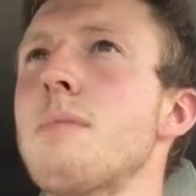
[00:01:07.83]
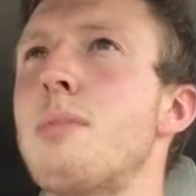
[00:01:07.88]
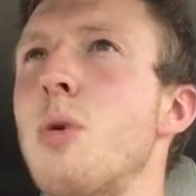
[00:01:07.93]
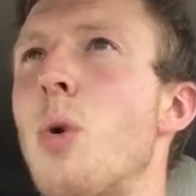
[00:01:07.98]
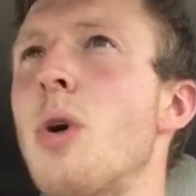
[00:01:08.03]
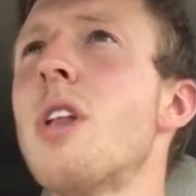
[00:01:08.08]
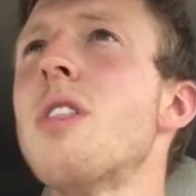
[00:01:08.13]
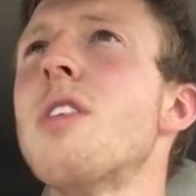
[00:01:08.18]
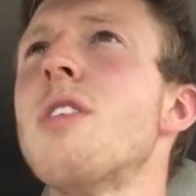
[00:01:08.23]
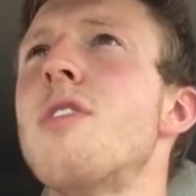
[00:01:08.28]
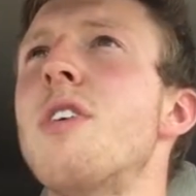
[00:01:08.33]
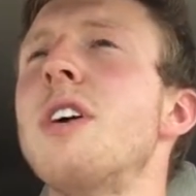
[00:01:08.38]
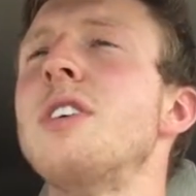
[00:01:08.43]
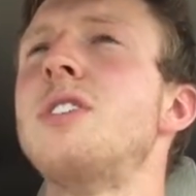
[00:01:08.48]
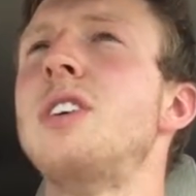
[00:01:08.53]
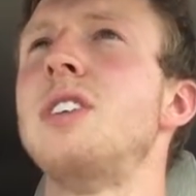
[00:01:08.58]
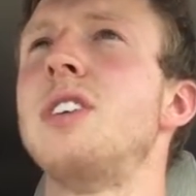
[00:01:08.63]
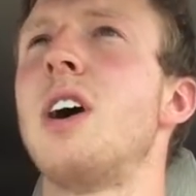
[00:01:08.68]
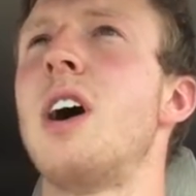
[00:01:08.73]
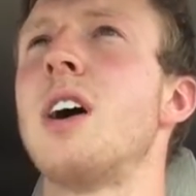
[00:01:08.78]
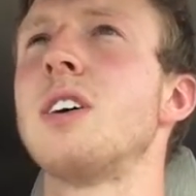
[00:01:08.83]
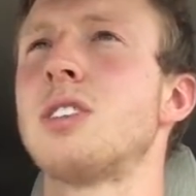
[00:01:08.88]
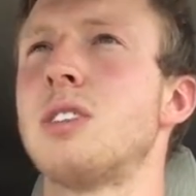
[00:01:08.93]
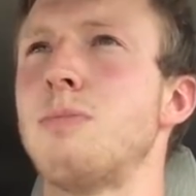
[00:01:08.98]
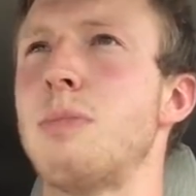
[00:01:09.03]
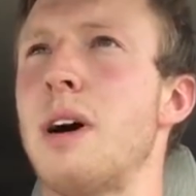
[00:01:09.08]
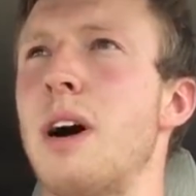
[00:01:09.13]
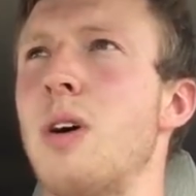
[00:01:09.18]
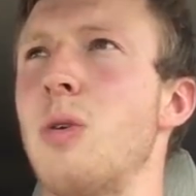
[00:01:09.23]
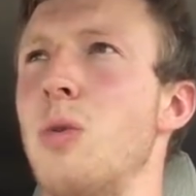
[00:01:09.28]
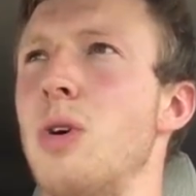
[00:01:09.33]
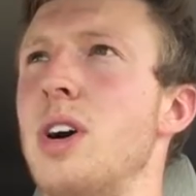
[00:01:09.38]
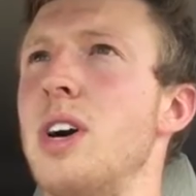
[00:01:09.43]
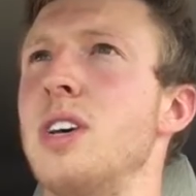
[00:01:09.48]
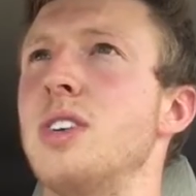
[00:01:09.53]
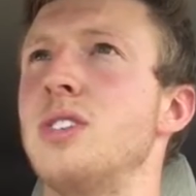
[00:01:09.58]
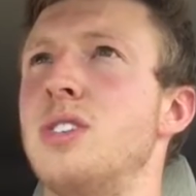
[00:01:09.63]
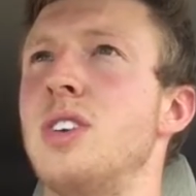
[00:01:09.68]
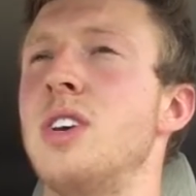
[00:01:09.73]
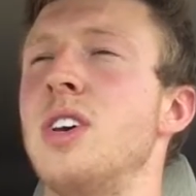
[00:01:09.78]
But one of the things he talks about
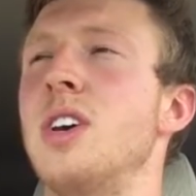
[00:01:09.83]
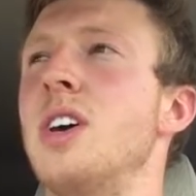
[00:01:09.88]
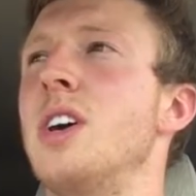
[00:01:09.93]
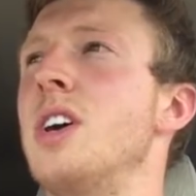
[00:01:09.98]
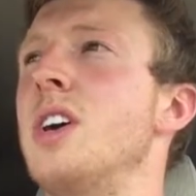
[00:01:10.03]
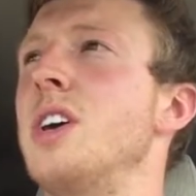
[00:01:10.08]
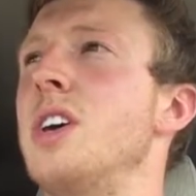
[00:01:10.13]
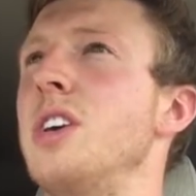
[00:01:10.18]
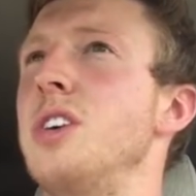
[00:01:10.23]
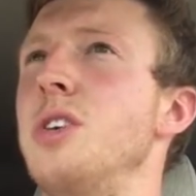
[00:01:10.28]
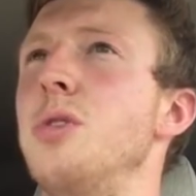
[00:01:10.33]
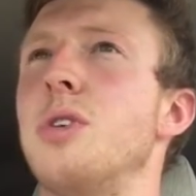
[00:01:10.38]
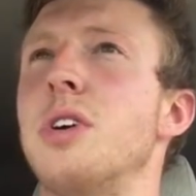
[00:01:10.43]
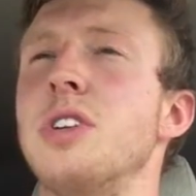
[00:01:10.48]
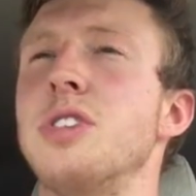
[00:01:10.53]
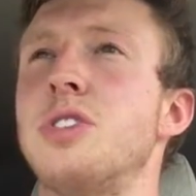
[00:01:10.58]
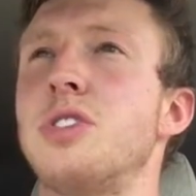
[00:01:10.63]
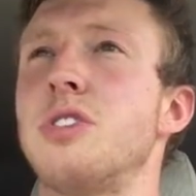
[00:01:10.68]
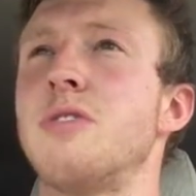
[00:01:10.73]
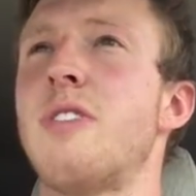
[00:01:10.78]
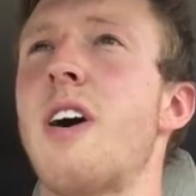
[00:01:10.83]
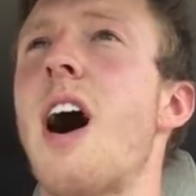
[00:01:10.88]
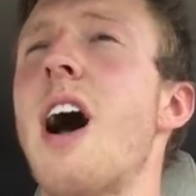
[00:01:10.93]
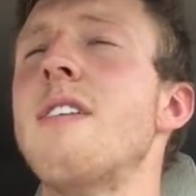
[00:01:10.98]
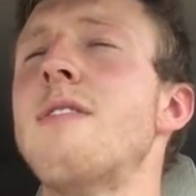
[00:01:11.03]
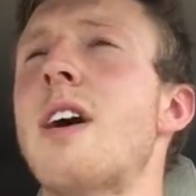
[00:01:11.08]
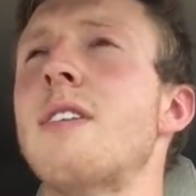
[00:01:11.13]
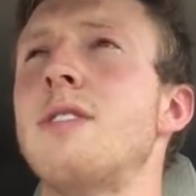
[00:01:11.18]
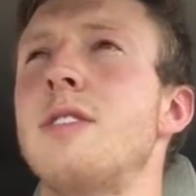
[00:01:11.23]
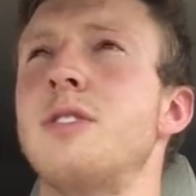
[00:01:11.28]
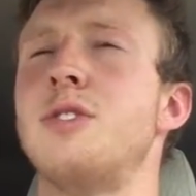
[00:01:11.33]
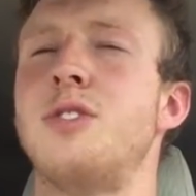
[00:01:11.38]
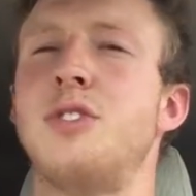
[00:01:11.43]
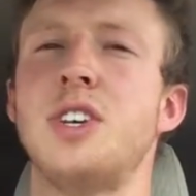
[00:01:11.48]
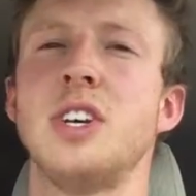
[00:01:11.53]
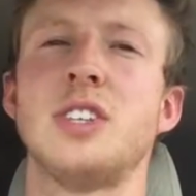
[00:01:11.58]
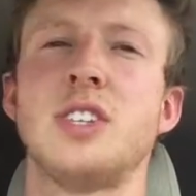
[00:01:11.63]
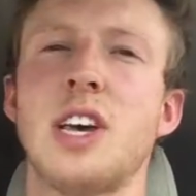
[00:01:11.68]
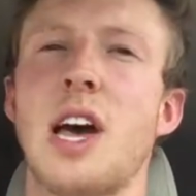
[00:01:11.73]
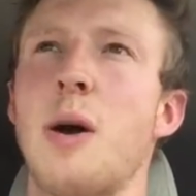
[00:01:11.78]
was you can survive off of
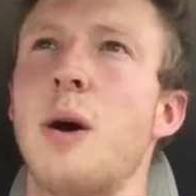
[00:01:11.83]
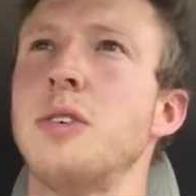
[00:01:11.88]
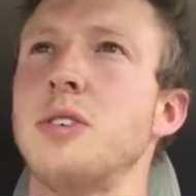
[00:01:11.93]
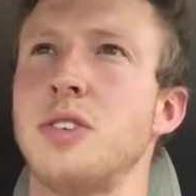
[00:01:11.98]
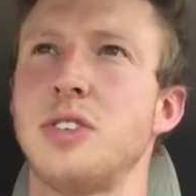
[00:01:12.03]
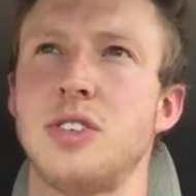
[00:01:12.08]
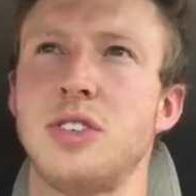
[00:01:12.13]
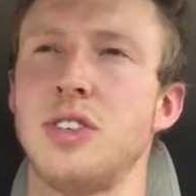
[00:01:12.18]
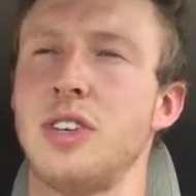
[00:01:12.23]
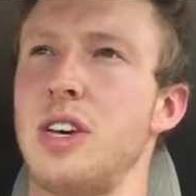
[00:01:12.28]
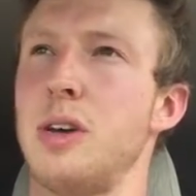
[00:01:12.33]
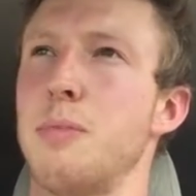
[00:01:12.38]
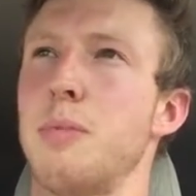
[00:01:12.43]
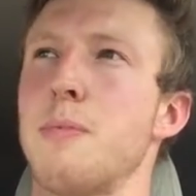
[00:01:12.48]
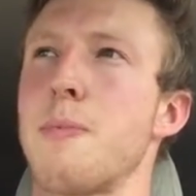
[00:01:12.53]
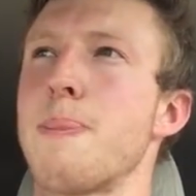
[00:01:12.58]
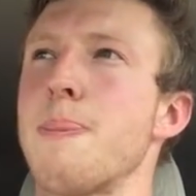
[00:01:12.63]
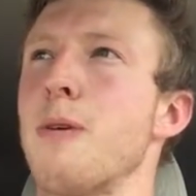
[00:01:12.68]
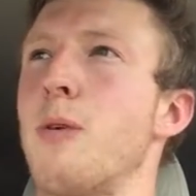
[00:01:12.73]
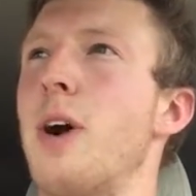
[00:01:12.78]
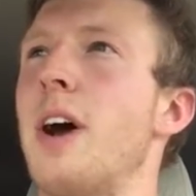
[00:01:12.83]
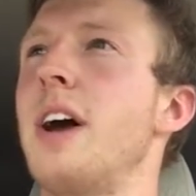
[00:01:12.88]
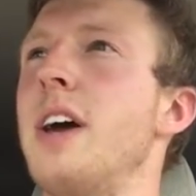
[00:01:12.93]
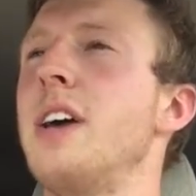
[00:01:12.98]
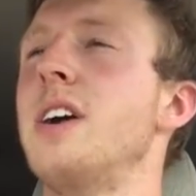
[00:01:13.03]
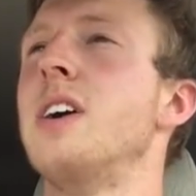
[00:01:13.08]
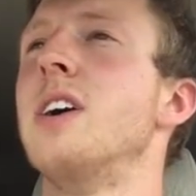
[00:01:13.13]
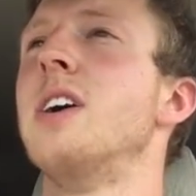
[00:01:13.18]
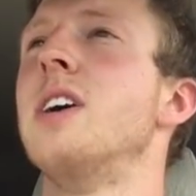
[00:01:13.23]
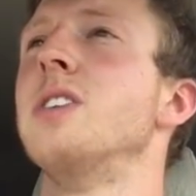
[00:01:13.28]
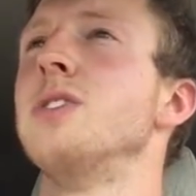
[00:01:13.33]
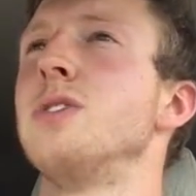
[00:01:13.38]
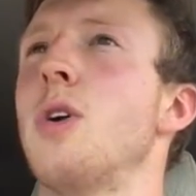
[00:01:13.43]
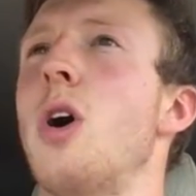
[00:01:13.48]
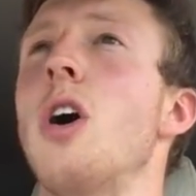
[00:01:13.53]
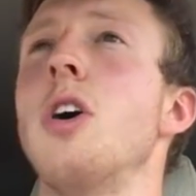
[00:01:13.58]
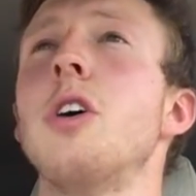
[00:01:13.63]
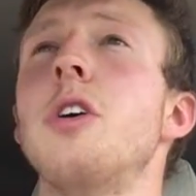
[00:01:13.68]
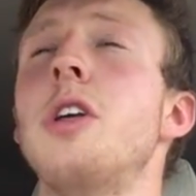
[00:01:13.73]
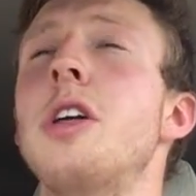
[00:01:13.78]
6 hours of sleep, right? So
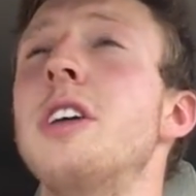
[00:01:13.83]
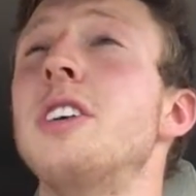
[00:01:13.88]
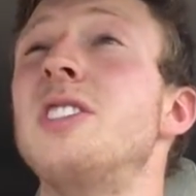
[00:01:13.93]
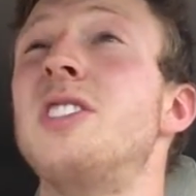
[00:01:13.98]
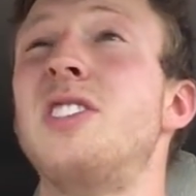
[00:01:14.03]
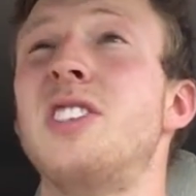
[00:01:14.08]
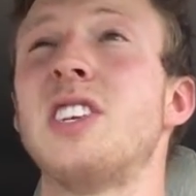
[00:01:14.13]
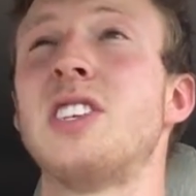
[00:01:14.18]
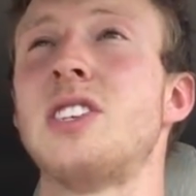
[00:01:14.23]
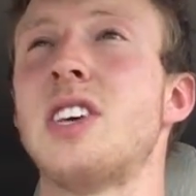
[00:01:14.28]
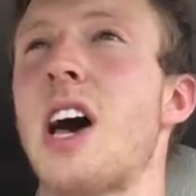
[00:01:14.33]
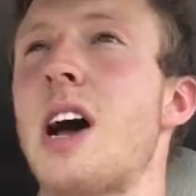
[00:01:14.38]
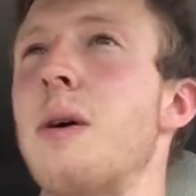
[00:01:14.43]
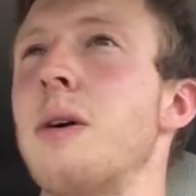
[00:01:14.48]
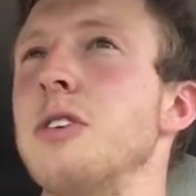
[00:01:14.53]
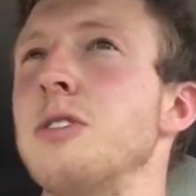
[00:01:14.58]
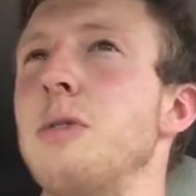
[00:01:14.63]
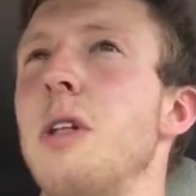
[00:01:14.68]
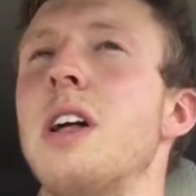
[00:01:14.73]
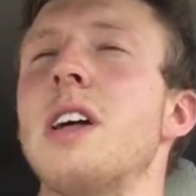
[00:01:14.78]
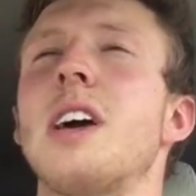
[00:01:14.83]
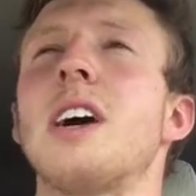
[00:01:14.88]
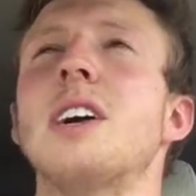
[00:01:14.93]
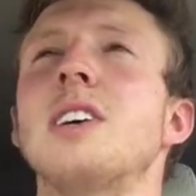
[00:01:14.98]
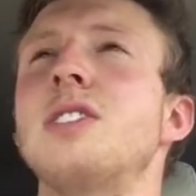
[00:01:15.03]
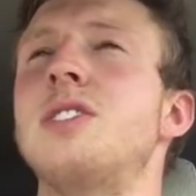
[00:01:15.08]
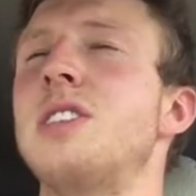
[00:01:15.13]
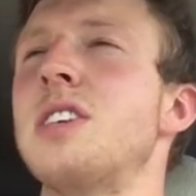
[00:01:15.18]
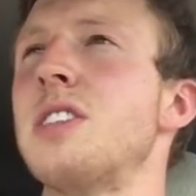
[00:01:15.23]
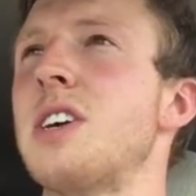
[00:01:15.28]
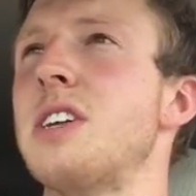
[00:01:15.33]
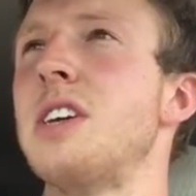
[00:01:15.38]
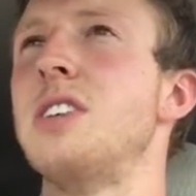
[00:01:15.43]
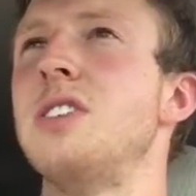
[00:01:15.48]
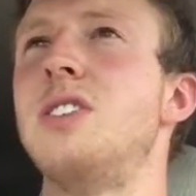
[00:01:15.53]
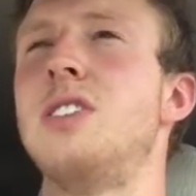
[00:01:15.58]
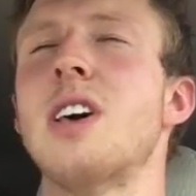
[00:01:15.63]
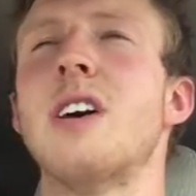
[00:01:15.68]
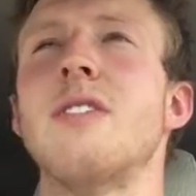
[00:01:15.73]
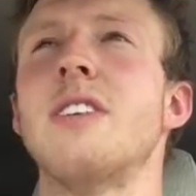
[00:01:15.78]
all you need is 6 hours. A lot of guys think they
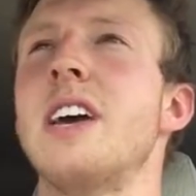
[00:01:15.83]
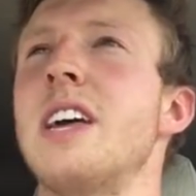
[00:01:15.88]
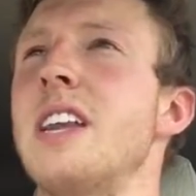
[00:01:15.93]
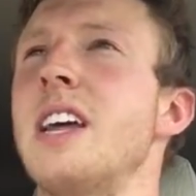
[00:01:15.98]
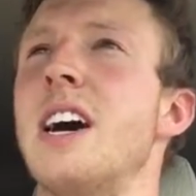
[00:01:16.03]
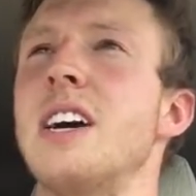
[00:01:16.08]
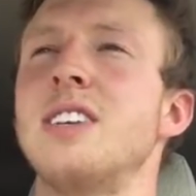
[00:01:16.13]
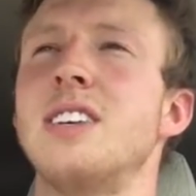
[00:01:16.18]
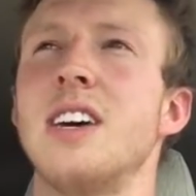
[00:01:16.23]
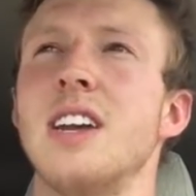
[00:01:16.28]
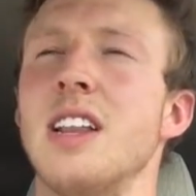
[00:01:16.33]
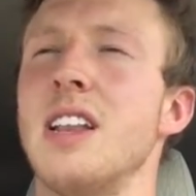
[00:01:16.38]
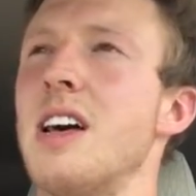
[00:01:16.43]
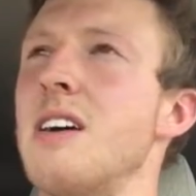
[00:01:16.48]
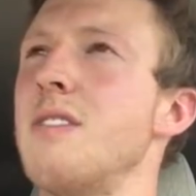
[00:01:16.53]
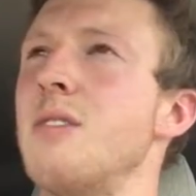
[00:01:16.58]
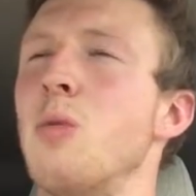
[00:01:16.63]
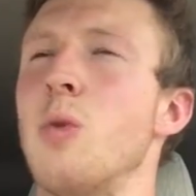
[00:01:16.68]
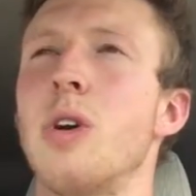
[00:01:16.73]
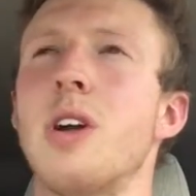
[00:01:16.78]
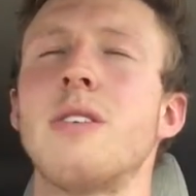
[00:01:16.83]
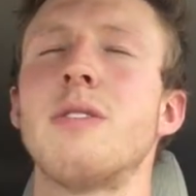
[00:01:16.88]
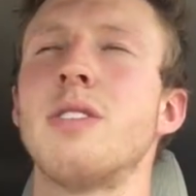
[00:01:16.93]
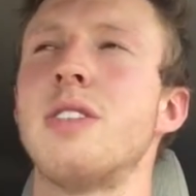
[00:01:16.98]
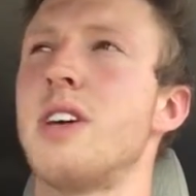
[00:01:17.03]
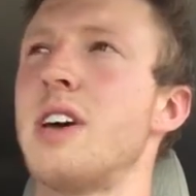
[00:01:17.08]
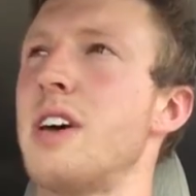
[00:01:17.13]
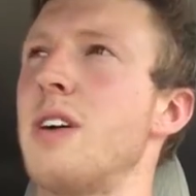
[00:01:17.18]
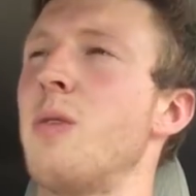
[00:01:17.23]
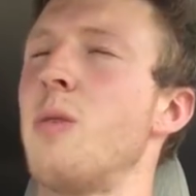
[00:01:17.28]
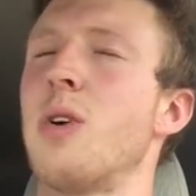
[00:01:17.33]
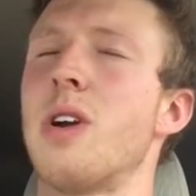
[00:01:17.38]
need 7, 8, 9, 10, 11, whatever they